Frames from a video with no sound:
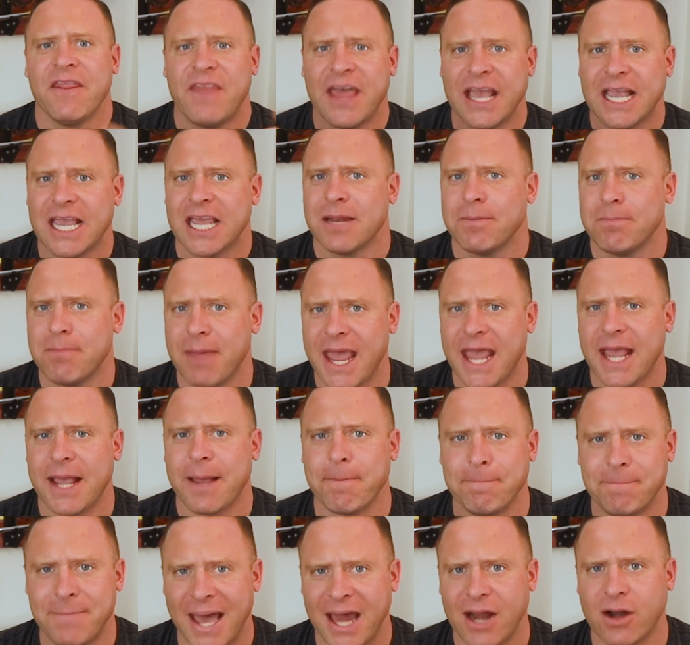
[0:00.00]
they can
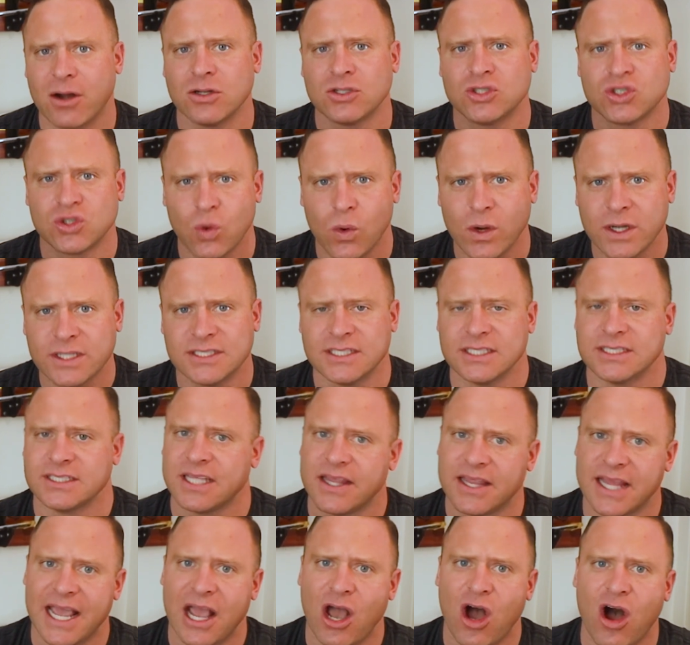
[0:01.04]
make better choices,
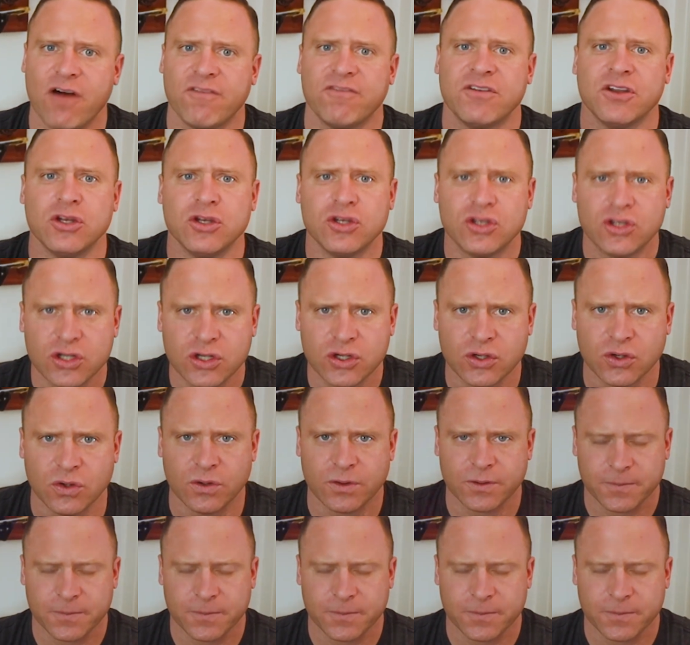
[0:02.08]
and they often do.